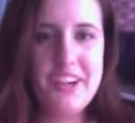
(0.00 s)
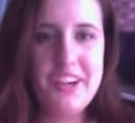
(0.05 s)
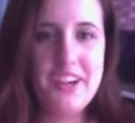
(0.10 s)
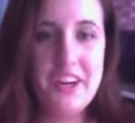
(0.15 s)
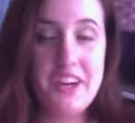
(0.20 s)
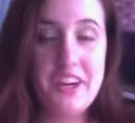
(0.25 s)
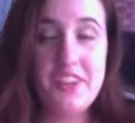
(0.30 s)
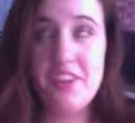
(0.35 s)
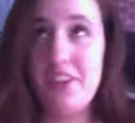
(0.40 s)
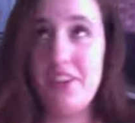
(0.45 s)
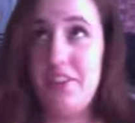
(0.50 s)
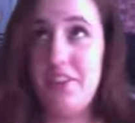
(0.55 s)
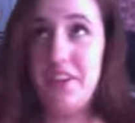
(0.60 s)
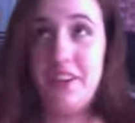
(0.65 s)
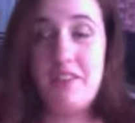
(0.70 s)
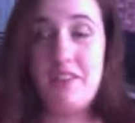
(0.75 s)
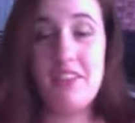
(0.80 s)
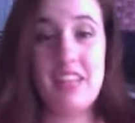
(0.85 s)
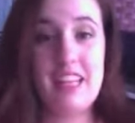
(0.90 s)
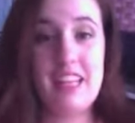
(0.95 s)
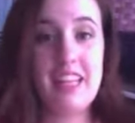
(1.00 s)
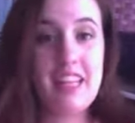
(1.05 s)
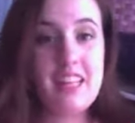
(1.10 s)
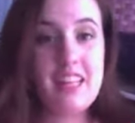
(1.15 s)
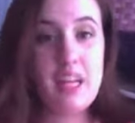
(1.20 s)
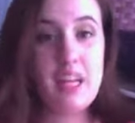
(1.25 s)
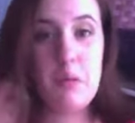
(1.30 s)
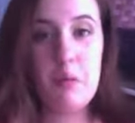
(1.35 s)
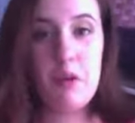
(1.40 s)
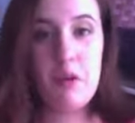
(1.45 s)
although I really like
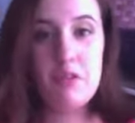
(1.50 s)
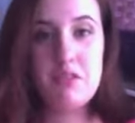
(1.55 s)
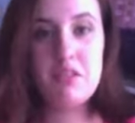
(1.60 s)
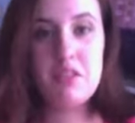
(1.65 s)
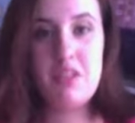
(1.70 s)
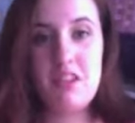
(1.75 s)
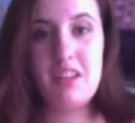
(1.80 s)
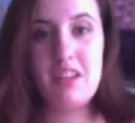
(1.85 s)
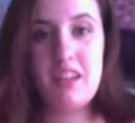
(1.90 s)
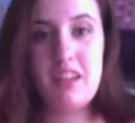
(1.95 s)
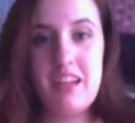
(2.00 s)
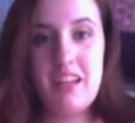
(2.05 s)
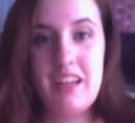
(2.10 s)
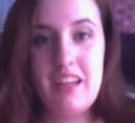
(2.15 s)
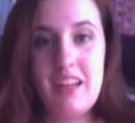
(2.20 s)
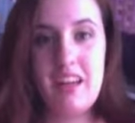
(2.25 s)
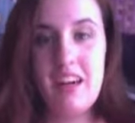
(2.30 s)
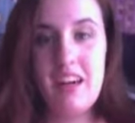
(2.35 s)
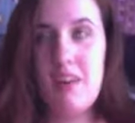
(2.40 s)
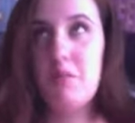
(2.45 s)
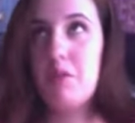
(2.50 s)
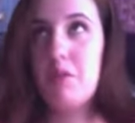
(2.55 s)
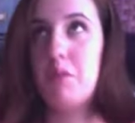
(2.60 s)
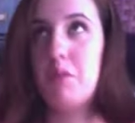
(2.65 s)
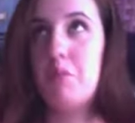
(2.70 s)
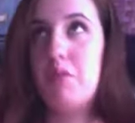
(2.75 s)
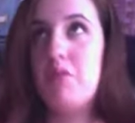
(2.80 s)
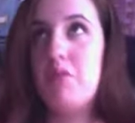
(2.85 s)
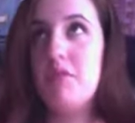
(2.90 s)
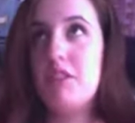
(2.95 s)
that poster and I kind of want to
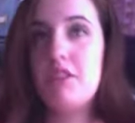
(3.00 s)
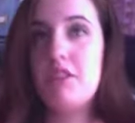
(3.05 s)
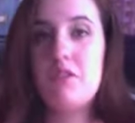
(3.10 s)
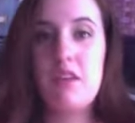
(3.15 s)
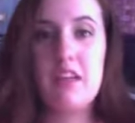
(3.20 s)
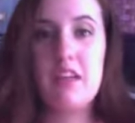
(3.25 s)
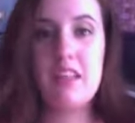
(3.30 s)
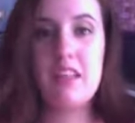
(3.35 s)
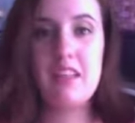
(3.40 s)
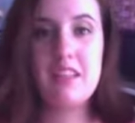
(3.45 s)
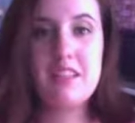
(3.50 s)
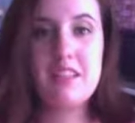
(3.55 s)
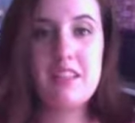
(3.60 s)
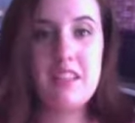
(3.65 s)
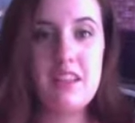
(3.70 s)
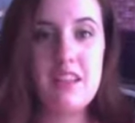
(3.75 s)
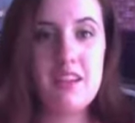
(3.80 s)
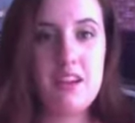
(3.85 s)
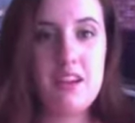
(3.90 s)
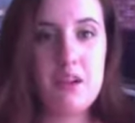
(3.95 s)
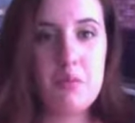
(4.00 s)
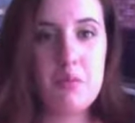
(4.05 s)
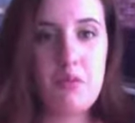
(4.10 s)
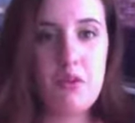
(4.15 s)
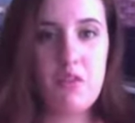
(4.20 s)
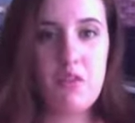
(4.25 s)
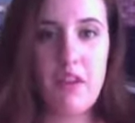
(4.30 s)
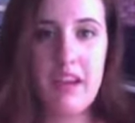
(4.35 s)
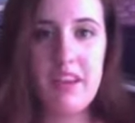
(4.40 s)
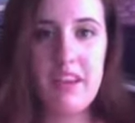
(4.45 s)
move it so I can like see it on a
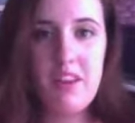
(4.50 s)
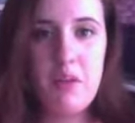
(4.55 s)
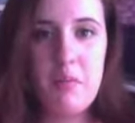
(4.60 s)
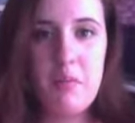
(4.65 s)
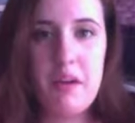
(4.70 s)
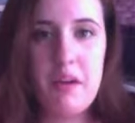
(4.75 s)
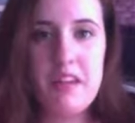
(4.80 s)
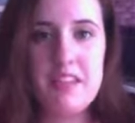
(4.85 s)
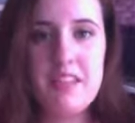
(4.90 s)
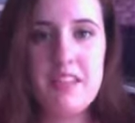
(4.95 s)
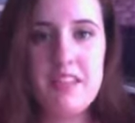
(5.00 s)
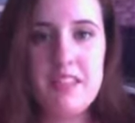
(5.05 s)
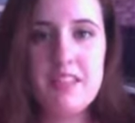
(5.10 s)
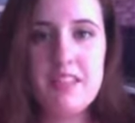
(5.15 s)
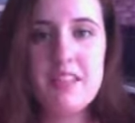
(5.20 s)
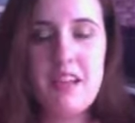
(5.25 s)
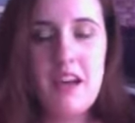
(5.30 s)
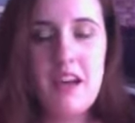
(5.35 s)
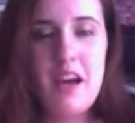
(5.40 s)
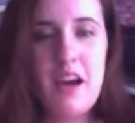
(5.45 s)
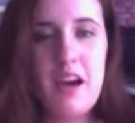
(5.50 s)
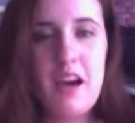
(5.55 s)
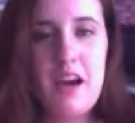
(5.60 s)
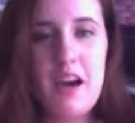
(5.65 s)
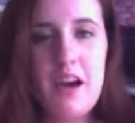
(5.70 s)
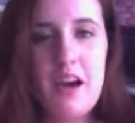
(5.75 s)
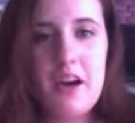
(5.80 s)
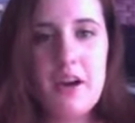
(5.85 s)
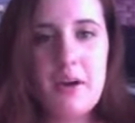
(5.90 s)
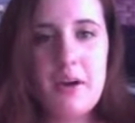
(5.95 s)
more regular basis.
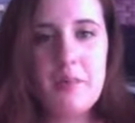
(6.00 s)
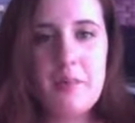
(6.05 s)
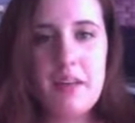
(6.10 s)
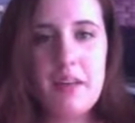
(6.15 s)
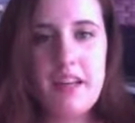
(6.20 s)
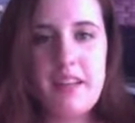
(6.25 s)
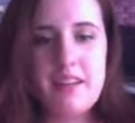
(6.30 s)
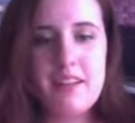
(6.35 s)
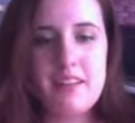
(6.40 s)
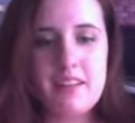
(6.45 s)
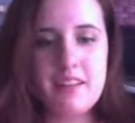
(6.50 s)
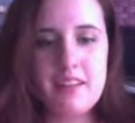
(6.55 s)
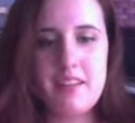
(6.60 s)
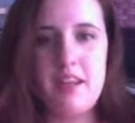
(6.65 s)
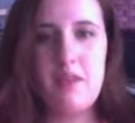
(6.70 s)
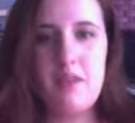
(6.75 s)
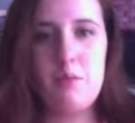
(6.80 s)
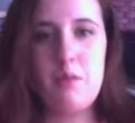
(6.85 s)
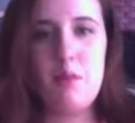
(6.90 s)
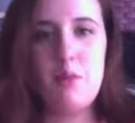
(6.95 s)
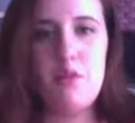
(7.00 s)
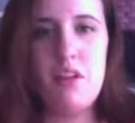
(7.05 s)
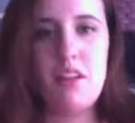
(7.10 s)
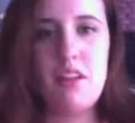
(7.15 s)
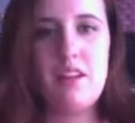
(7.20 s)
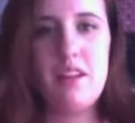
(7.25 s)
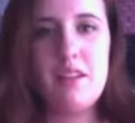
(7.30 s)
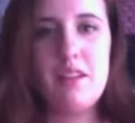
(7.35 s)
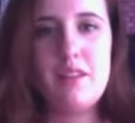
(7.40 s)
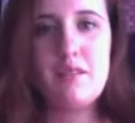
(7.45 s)
I need to stop moving.
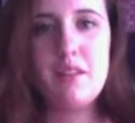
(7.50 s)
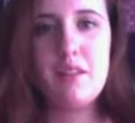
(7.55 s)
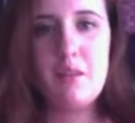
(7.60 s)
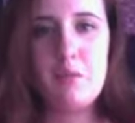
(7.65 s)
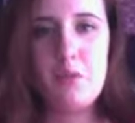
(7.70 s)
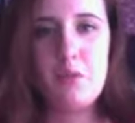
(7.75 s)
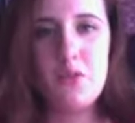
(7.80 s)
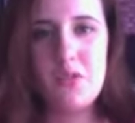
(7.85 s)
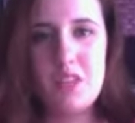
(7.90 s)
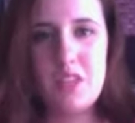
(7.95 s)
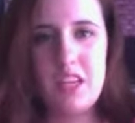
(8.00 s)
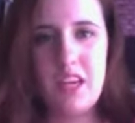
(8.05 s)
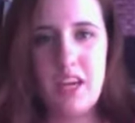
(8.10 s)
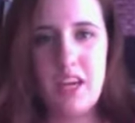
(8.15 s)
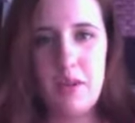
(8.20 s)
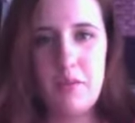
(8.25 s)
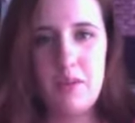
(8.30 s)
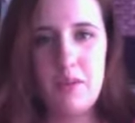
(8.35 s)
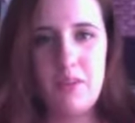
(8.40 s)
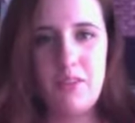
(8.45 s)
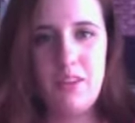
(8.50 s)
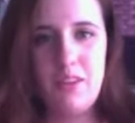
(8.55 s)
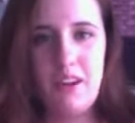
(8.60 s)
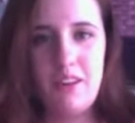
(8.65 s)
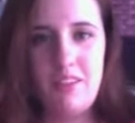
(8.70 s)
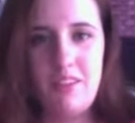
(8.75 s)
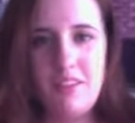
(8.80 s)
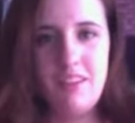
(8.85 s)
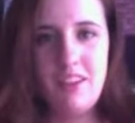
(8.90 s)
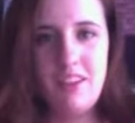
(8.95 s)
That moves the camera
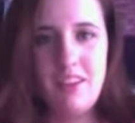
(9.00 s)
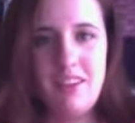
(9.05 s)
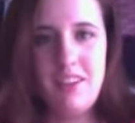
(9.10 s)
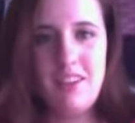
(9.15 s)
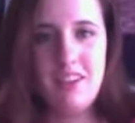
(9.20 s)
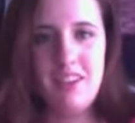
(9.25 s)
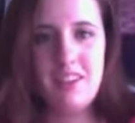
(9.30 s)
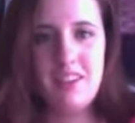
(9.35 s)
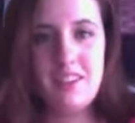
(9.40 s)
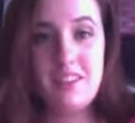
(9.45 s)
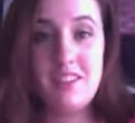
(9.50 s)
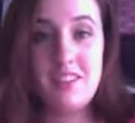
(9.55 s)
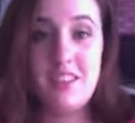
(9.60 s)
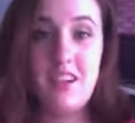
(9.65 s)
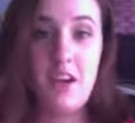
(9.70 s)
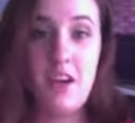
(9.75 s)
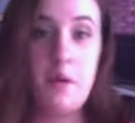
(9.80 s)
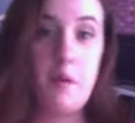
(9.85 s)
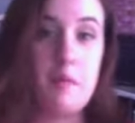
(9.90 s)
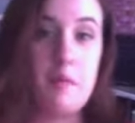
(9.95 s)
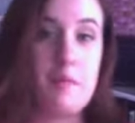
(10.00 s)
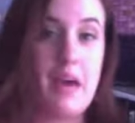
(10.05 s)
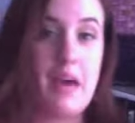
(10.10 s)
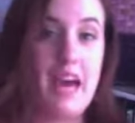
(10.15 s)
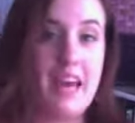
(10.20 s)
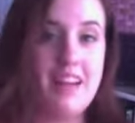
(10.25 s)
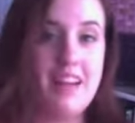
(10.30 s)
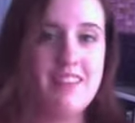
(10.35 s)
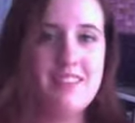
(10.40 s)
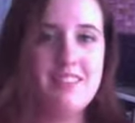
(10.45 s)
around. It's sitting on my
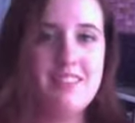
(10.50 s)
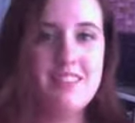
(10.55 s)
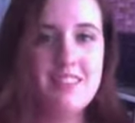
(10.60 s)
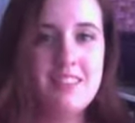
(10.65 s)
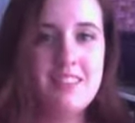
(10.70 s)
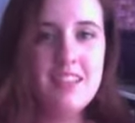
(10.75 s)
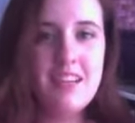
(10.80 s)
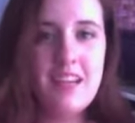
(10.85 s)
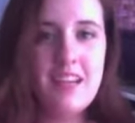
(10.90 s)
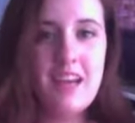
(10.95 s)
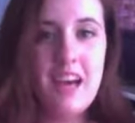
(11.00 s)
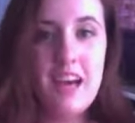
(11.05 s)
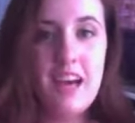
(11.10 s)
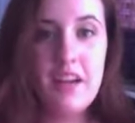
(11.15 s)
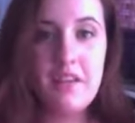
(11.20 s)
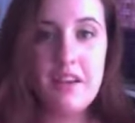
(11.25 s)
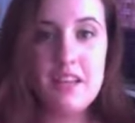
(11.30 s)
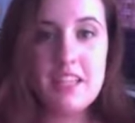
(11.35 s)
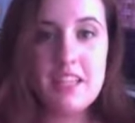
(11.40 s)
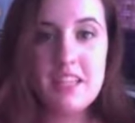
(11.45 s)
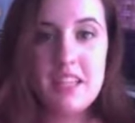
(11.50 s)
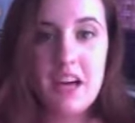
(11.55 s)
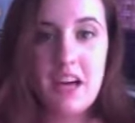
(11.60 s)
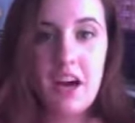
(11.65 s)
bed. Anyways,